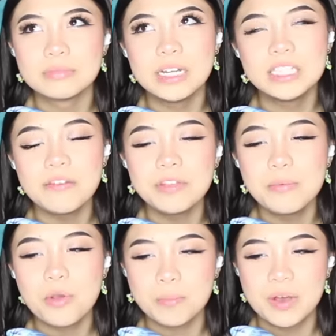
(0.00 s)
It's definitely
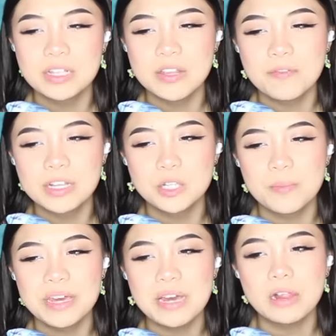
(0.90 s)
more impressive because they're
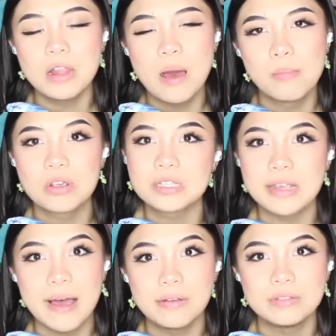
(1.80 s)
making a lot more
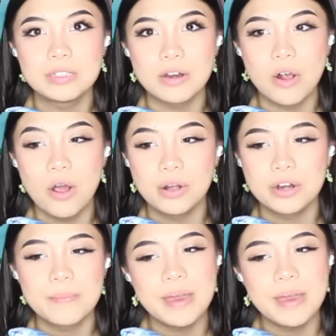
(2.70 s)
sounds that are harder to